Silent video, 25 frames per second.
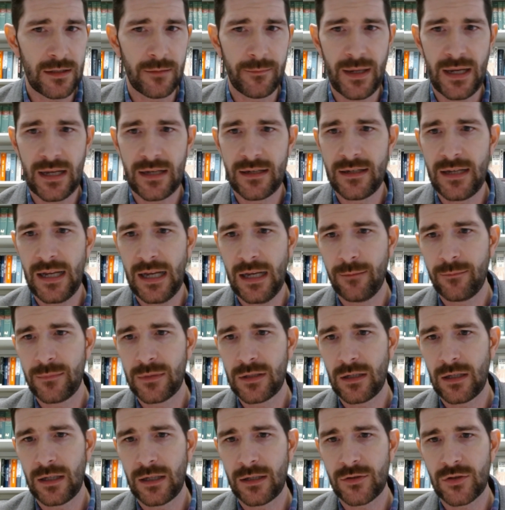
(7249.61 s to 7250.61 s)
A man
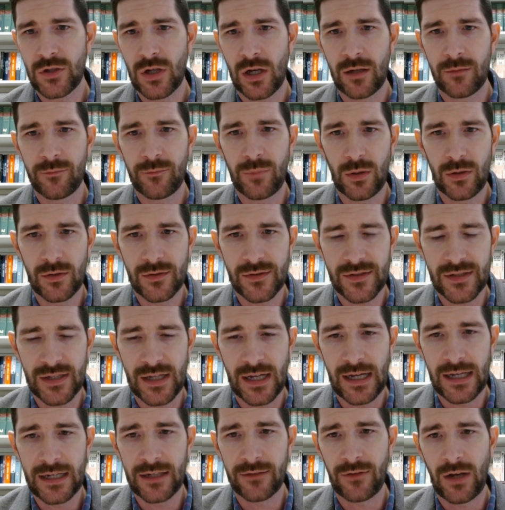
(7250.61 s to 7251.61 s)
named John
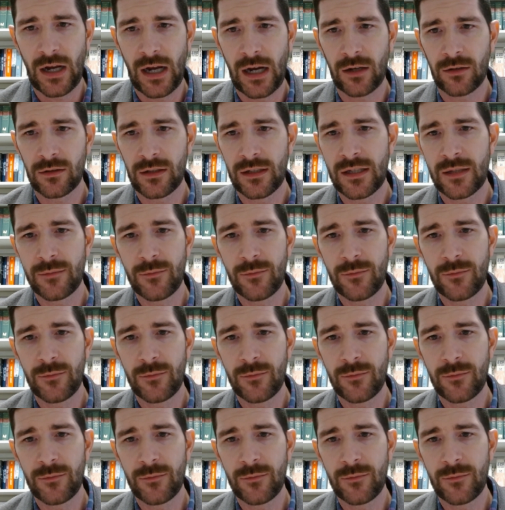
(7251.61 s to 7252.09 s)
Burnside of Ireland.